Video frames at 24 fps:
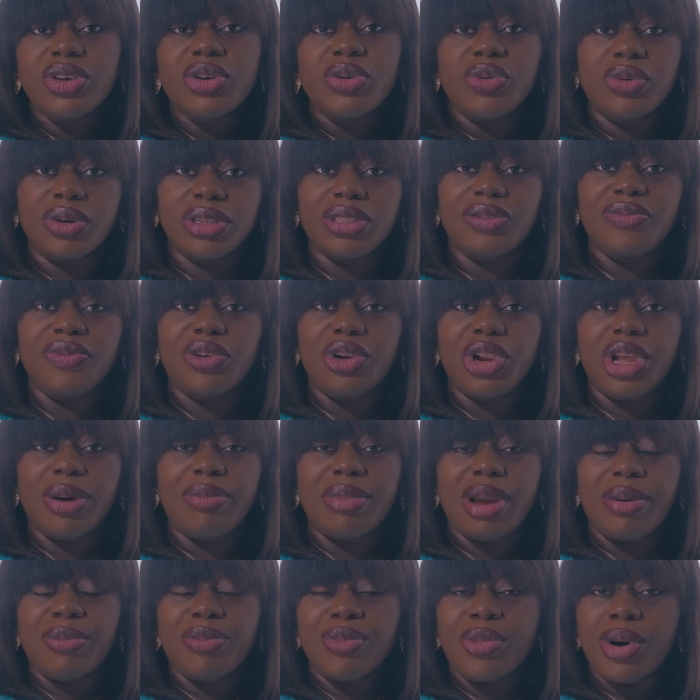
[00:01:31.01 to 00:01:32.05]
was following
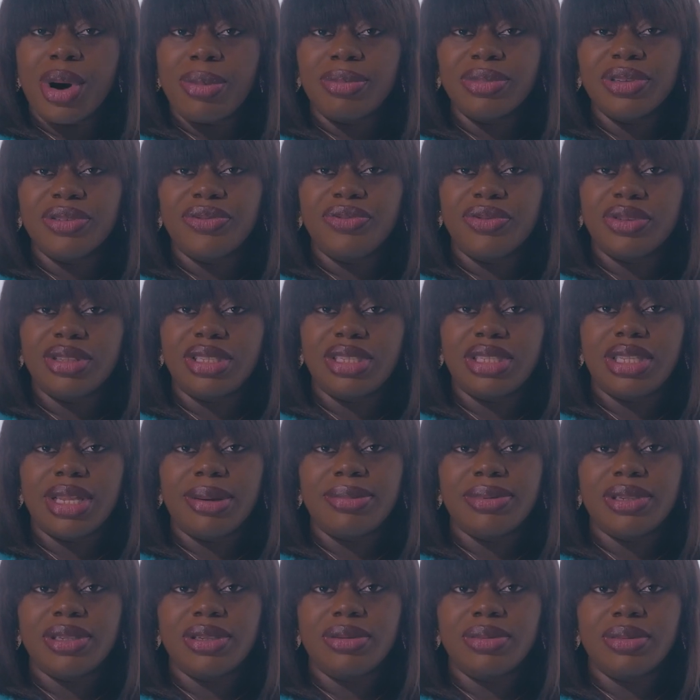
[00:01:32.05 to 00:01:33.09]
my mom's
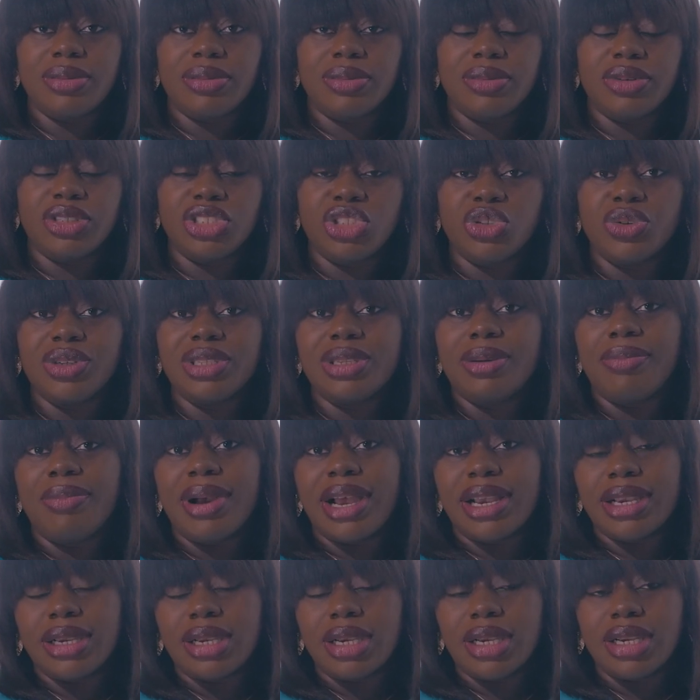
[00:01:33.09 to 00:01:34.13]
footsteps. She was a
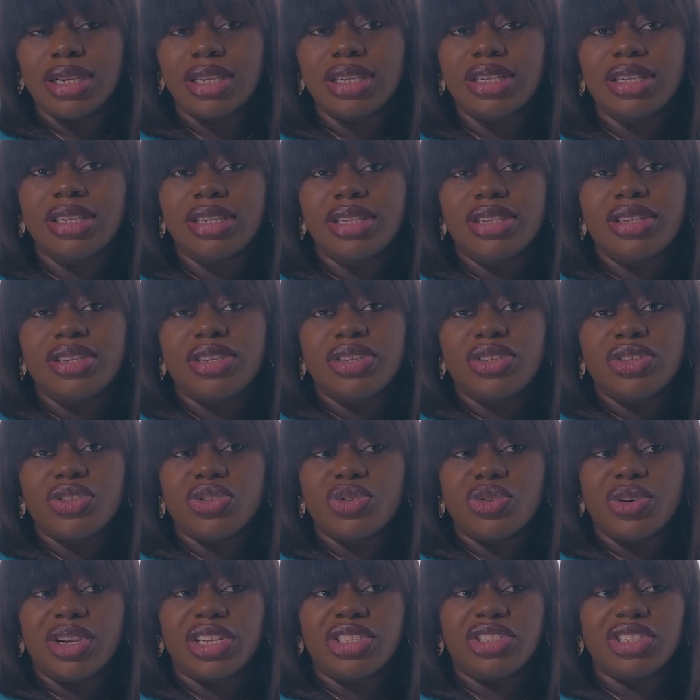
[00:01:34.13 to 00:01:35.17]
banker,
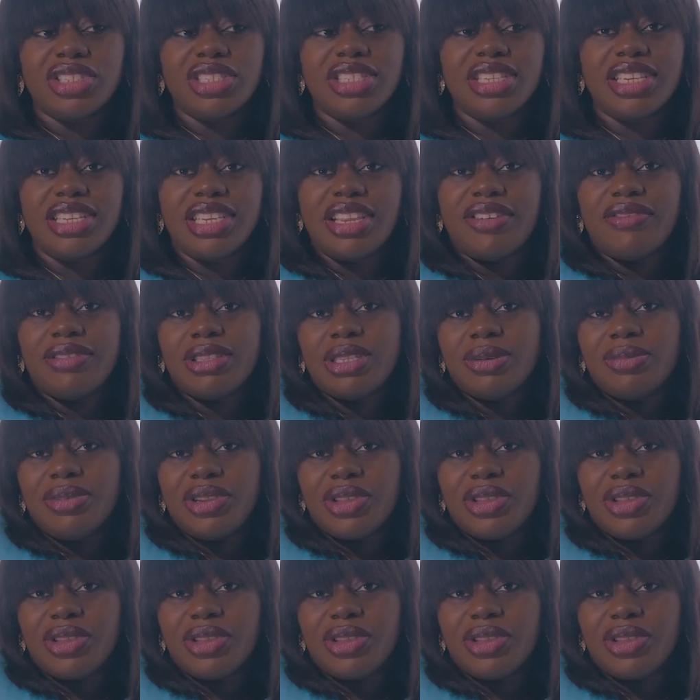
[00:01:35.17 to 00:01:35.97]
so I just inevitably